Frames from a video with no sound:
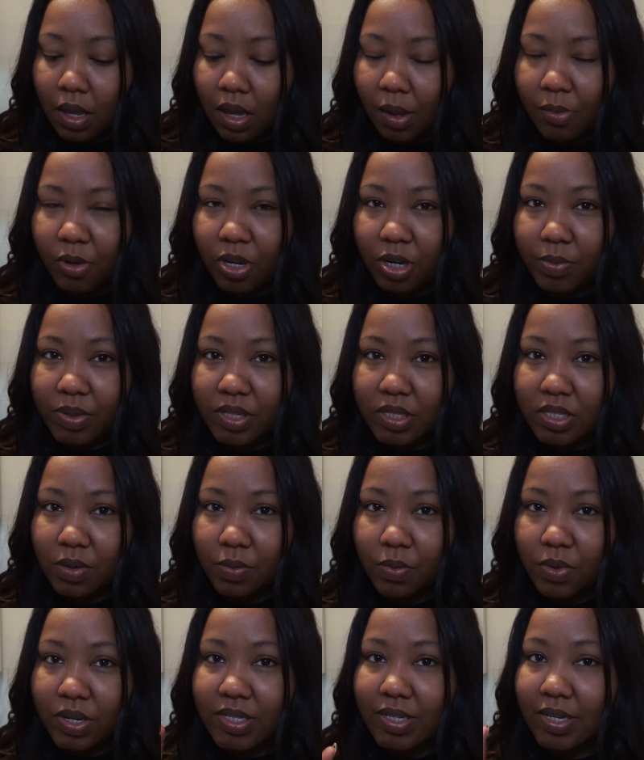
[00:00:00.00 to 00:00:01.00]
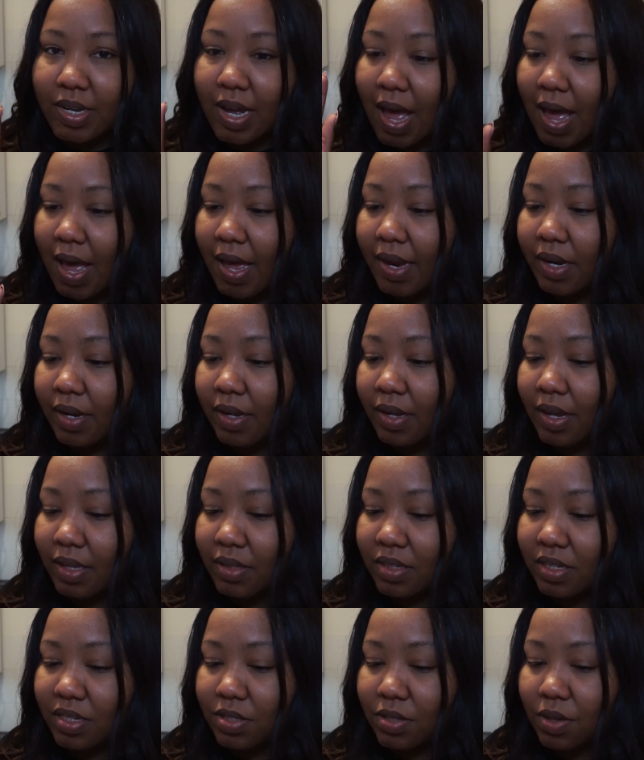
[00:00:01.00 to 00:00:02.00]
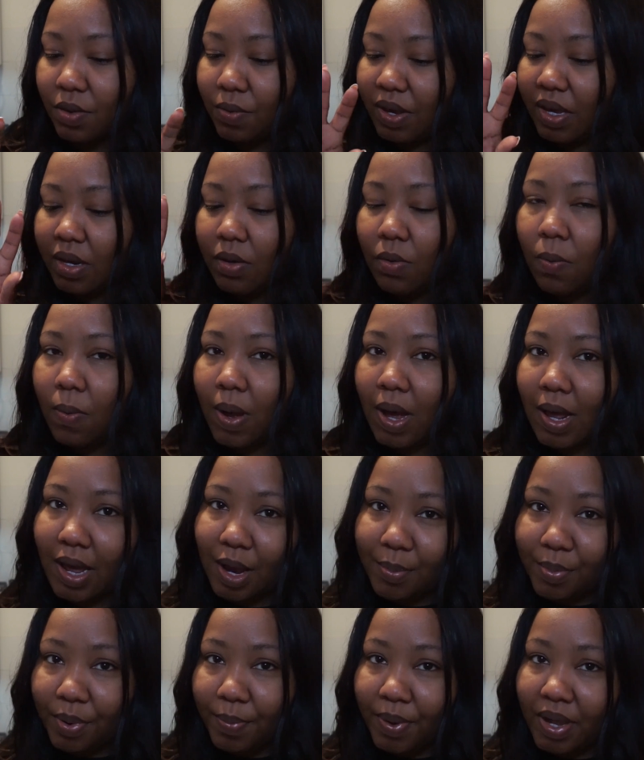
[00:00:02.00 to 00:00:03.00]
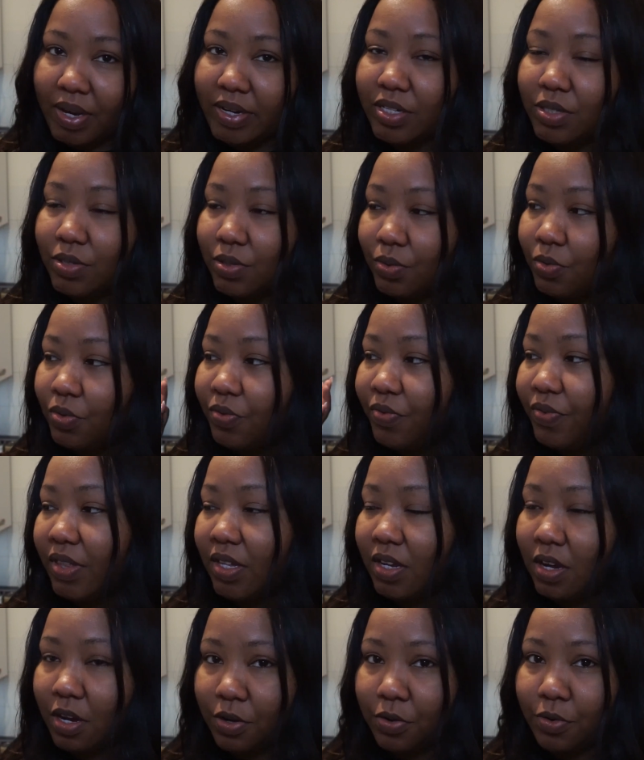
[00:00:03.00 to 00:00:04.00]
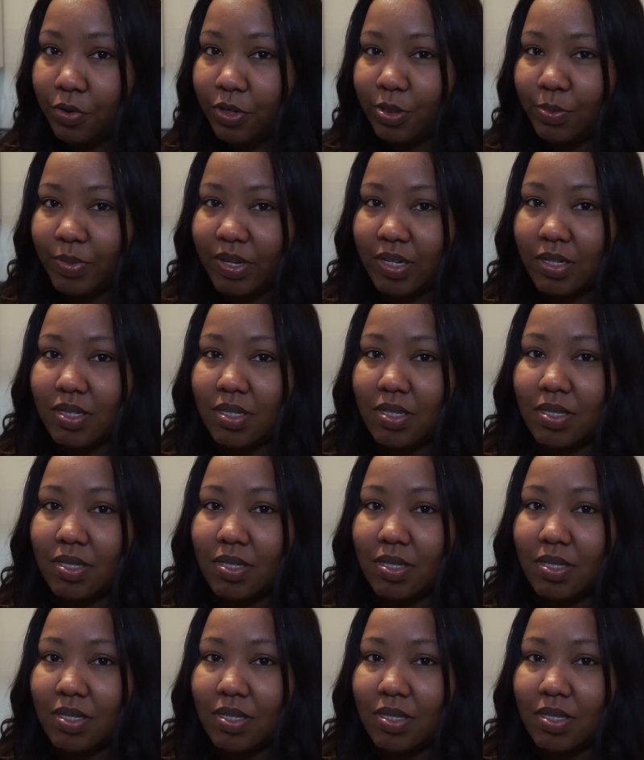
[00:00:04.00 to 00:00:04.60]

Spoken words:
I'm gonna put some water and get this going while I prepare the dough for the hot cross buns.